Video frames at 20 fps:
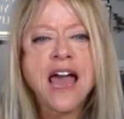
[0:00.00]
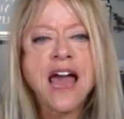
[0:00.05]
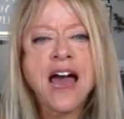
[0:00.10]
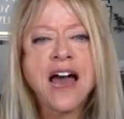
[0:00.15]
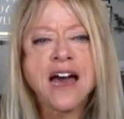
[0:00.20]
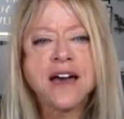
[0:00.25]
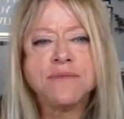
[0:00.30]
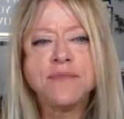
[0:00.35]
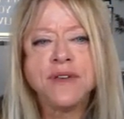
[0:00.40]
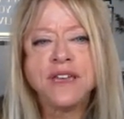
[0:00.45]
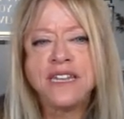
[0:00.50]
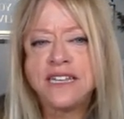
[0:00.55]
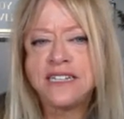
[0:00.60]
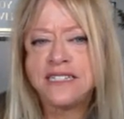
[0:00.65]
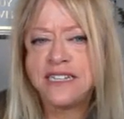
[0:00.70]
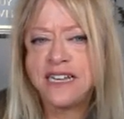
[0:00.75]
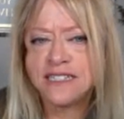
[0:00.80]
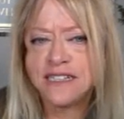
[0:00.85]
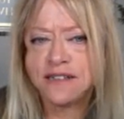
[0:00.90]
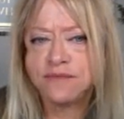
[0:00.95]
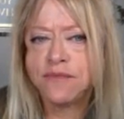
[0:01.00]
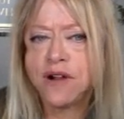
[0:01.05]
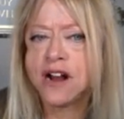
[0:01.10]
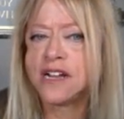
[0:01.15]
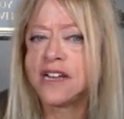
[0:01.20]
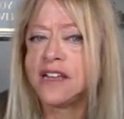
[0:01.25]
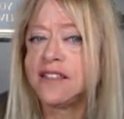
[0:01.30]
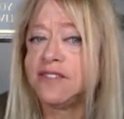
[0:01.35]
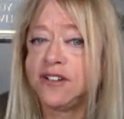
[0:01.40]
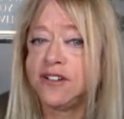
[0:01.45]
Median days on
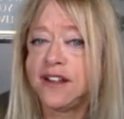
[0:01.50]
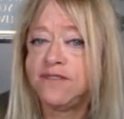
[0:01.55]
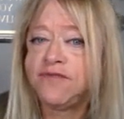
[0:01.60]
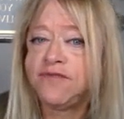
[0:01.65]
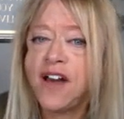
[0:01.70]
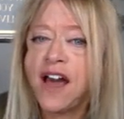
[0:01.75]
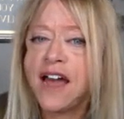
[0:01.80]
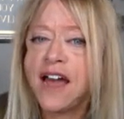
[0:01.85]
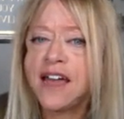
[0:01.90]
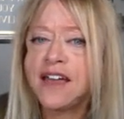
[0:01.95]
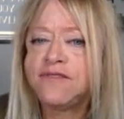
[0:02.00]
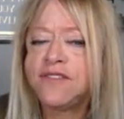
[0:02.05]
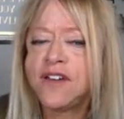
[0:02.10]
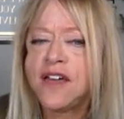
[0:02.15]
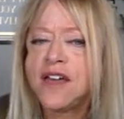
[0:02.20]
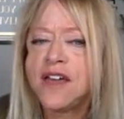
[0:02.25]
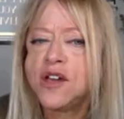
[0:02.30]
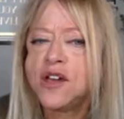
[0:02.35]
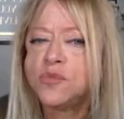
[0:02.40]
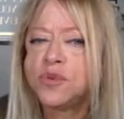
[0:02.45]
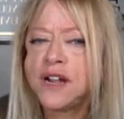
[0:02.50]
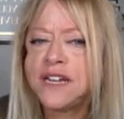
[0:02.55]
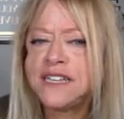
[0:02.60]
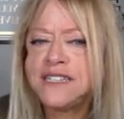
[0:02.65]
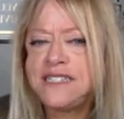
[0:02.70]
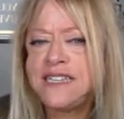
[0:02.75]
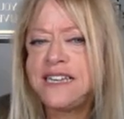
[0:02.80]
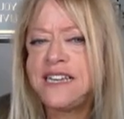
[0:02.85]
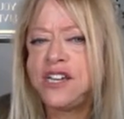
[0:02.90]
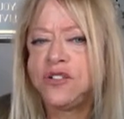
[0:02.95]
market 35.
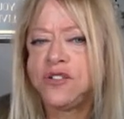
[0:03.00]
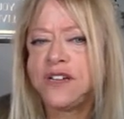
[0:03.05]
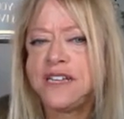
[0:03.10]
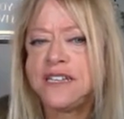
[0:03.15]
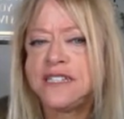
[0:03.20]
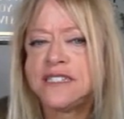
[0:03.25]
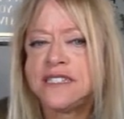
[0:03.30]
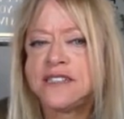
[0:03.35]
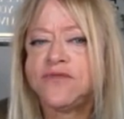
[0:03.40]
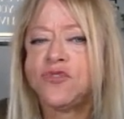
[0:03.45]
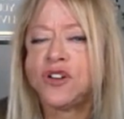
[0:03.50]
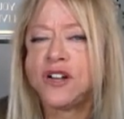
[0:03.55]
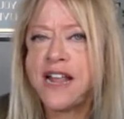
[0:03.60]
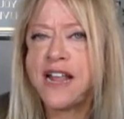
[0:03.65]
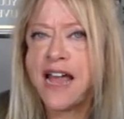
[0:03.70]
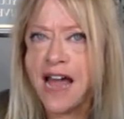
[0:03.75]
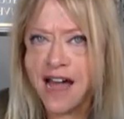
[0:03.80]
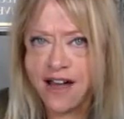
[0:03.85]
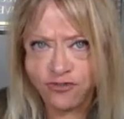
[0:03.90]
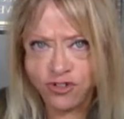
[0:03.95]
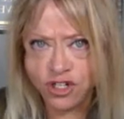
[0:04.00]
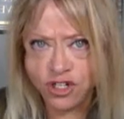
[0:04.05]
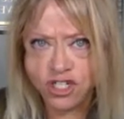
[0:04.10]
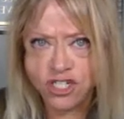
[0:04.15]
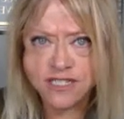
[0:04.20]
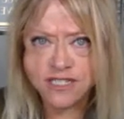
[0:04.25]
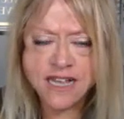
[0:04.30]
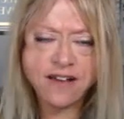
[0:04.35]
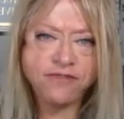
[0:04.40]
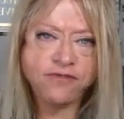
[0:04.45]
Price decrease for an
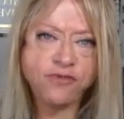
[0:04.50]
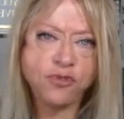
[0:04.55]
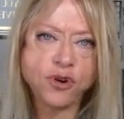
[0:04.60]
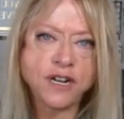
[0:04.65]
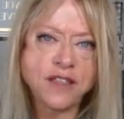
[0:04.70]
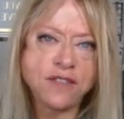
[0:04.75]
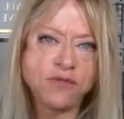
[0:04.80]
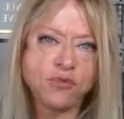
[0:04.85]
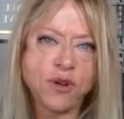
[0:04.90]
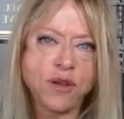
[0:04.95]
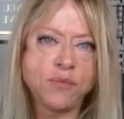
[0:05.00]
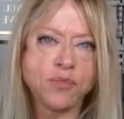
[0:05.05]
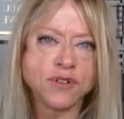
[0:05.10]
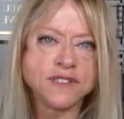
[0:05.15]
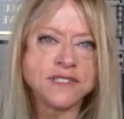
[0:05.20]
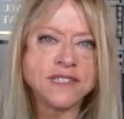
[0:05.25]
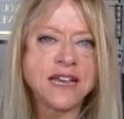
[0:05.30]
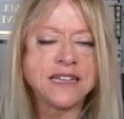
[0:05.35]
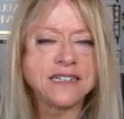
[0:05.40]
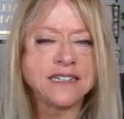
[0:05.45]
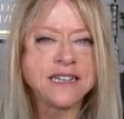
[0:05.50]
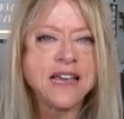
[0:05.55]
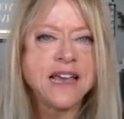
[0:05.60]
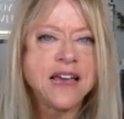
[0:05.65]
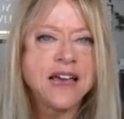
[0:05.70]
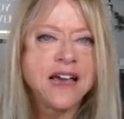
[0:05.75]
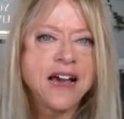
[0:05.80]
average is at 43%.